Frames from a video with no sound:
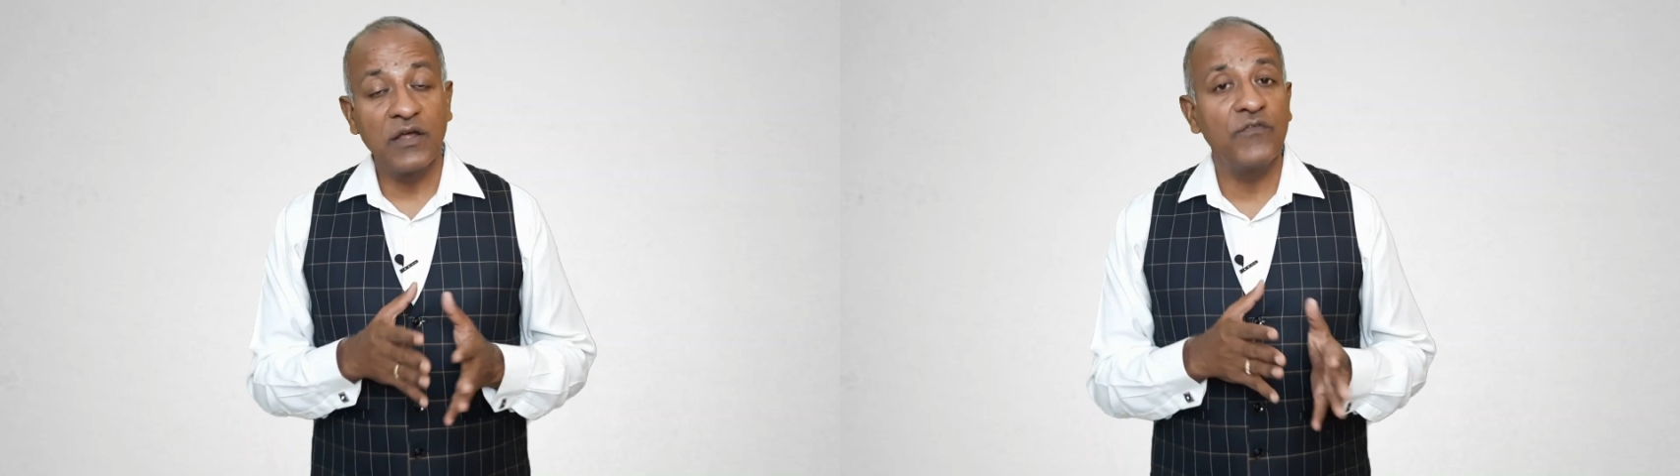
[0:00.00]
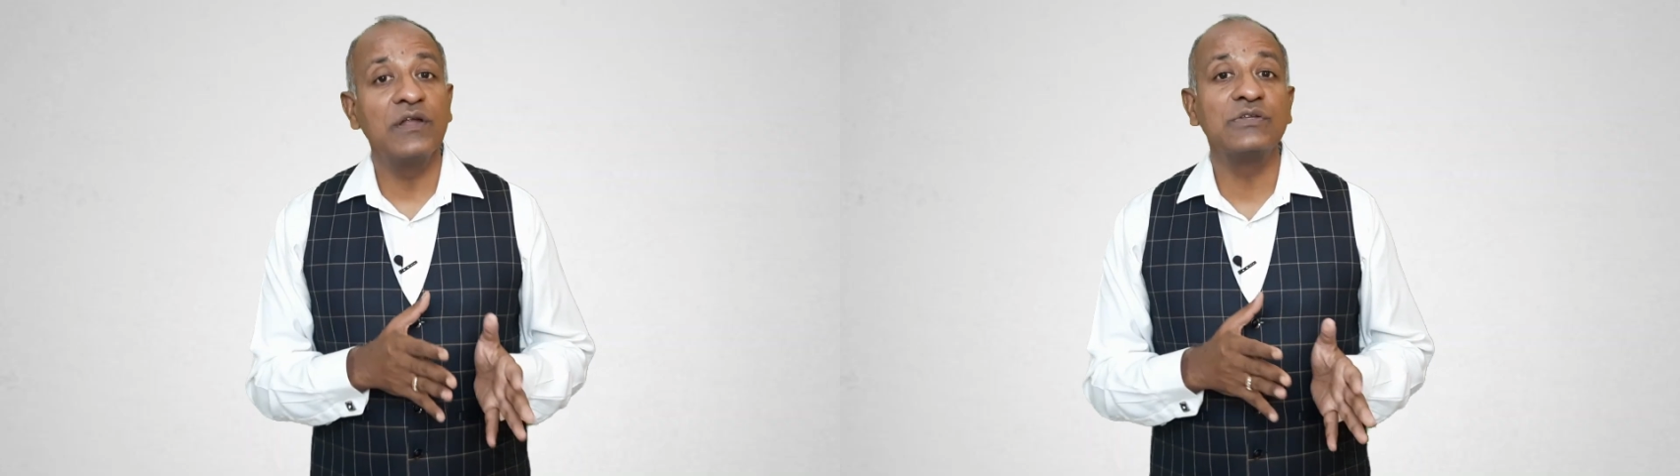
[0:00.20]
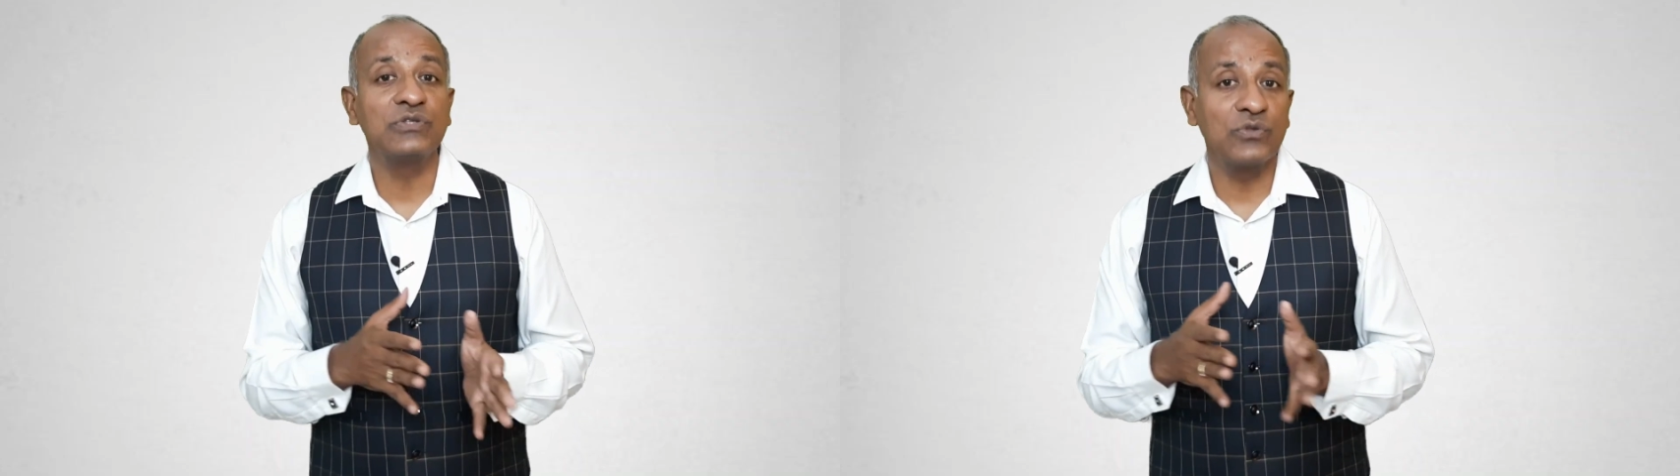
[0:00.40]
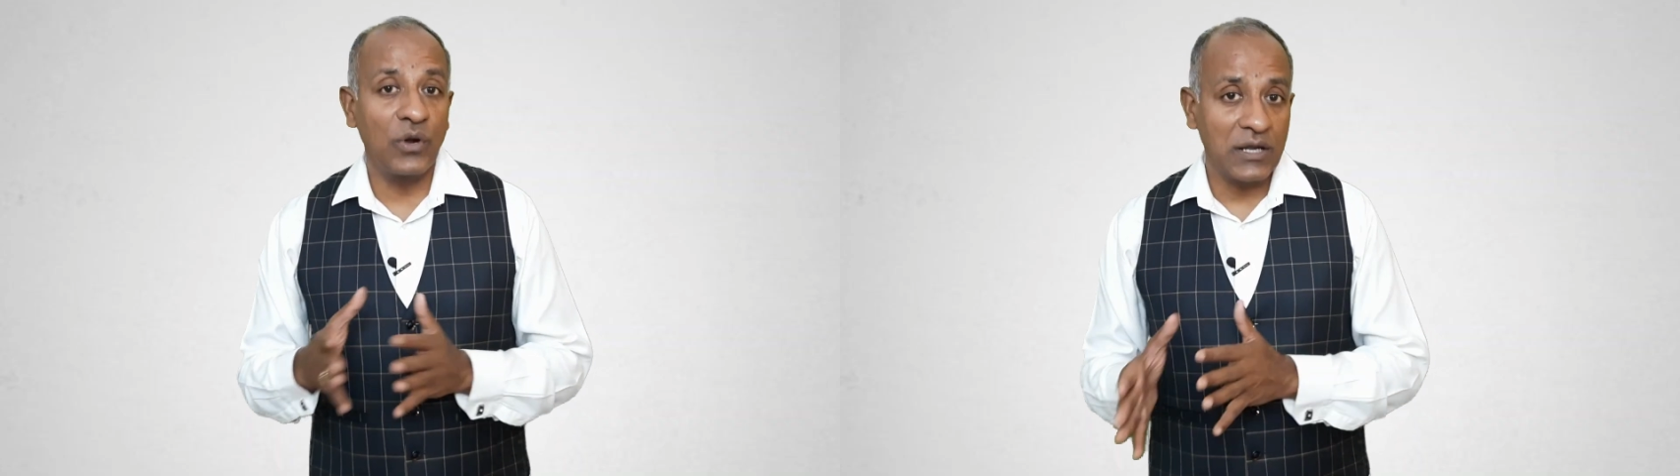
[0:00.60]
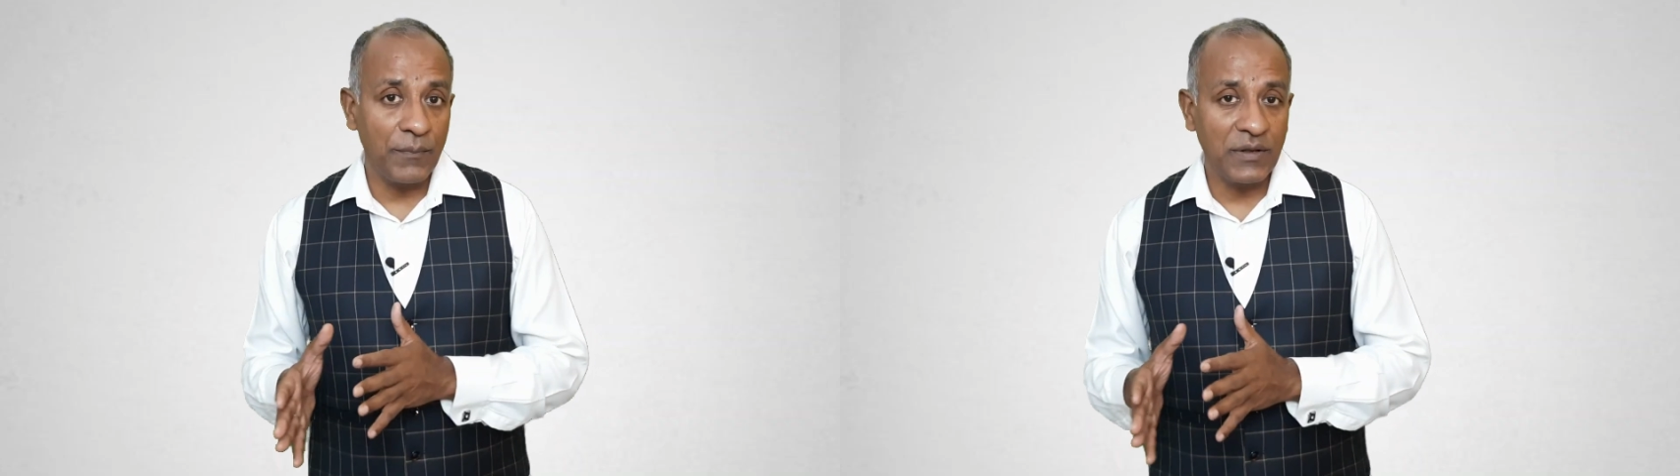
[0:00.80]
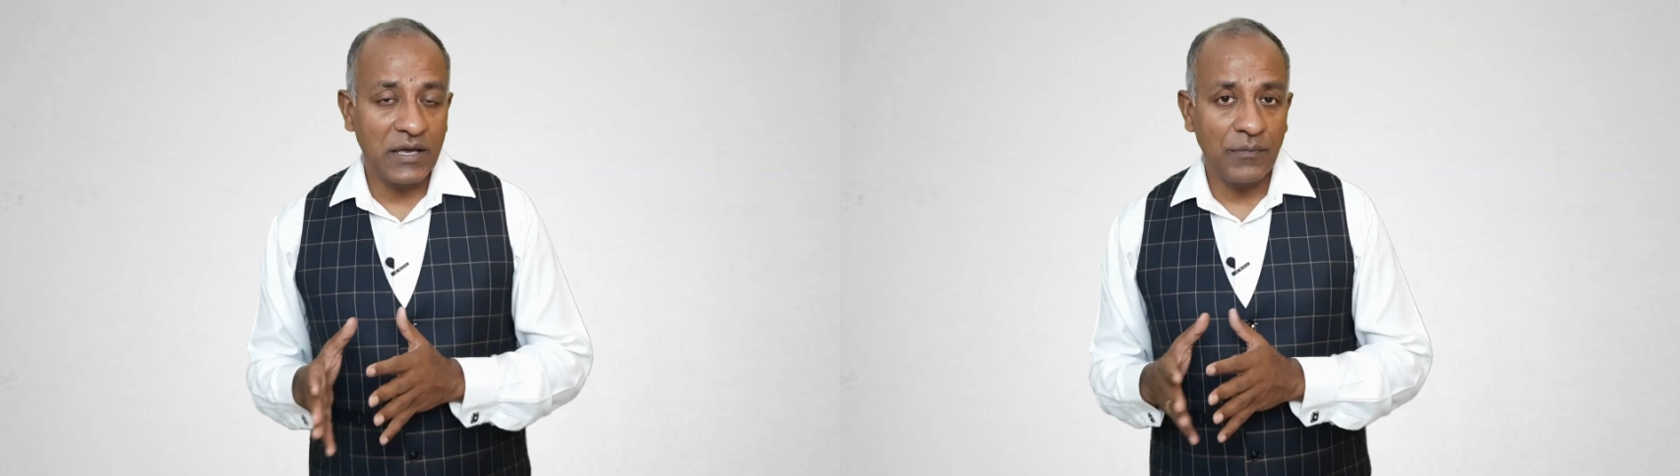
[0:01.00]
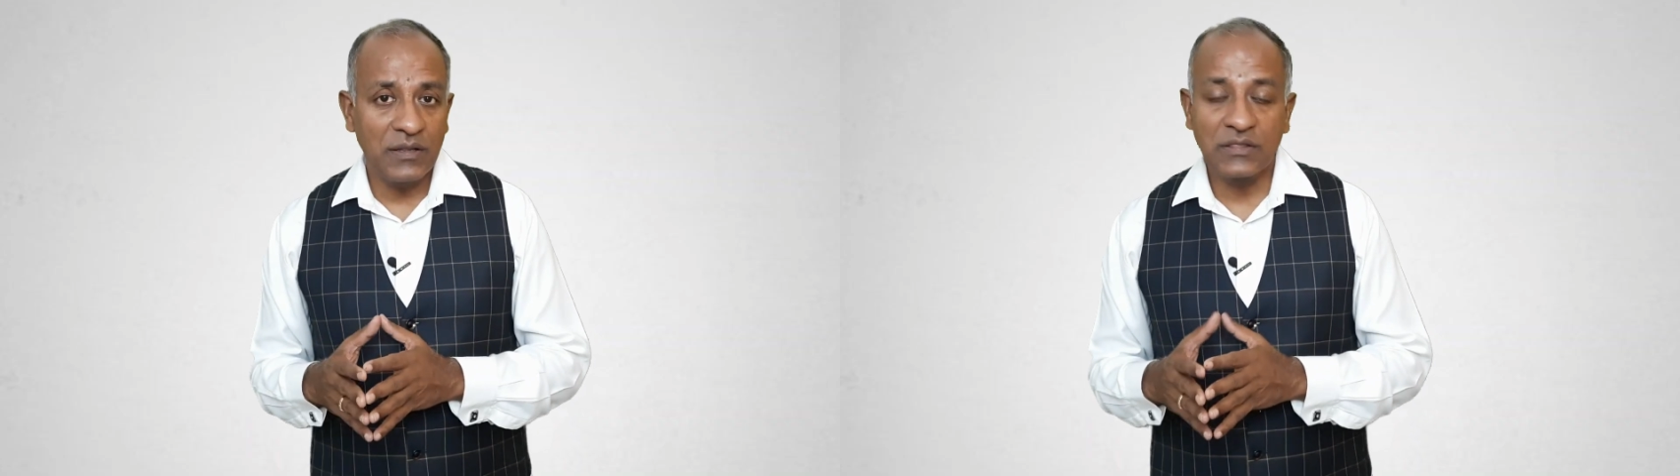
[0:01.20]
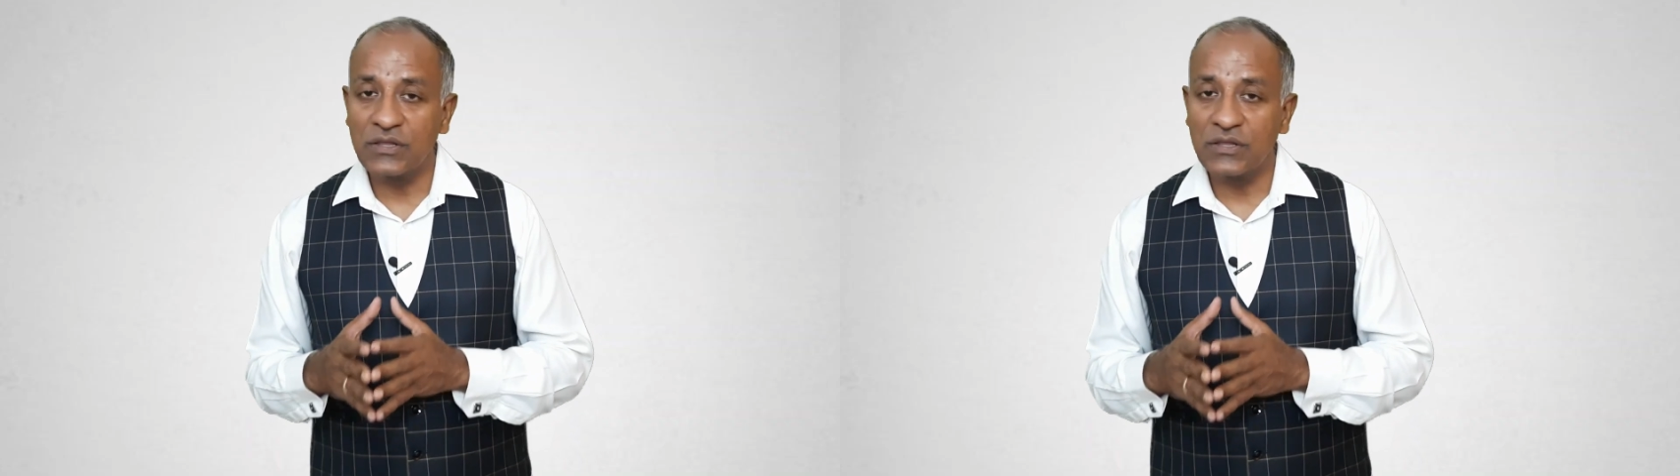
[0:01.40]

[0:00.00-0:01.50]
If it is not applicable,